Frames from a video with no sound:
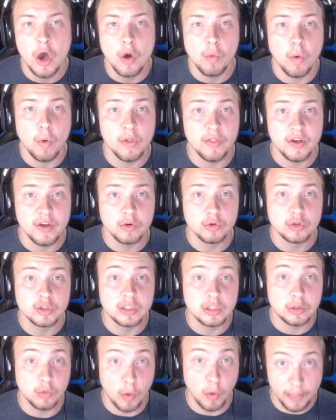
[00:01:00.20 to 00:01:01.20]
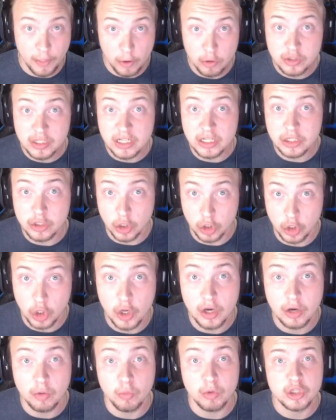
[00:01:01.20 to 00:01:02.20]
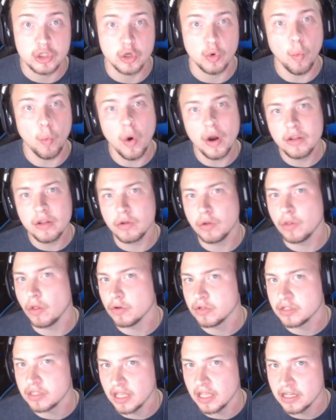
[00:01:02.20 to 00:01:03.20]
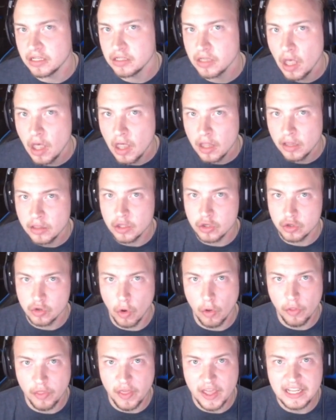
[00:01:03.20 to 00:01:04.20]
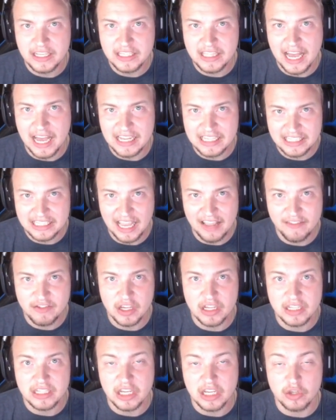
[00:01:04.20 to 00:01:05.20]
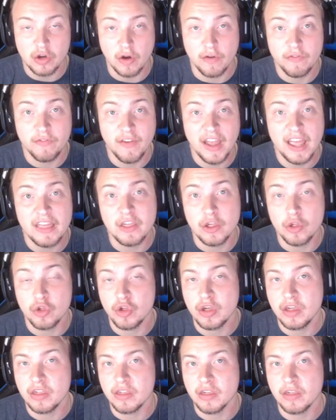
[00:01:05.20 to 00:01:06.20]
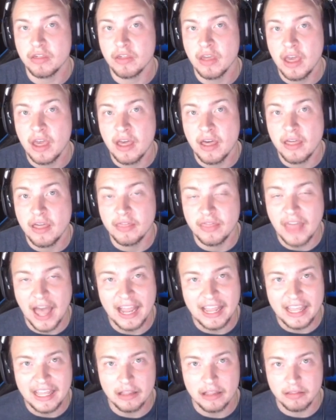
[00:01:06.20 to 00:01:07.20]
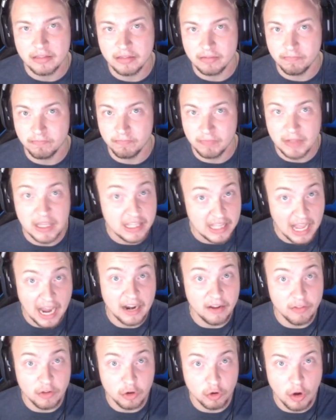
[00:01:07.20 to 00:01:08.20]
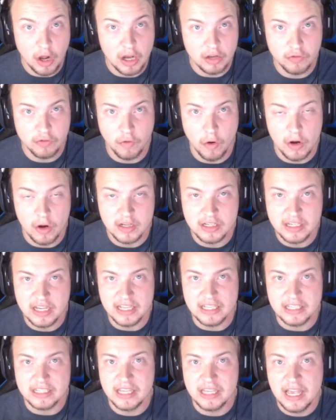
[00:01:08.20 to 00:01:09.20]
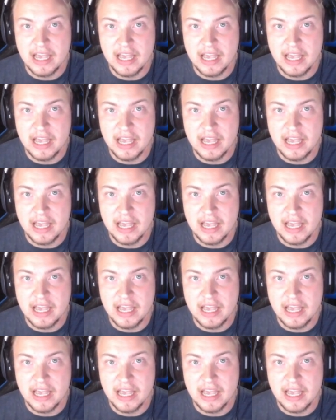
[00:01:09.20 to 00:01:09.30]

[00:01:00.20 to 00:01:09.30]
While those things are good and we should want to do those things, the sole thing that saves us is our faith in Jesus, that he died on the cross for our sins.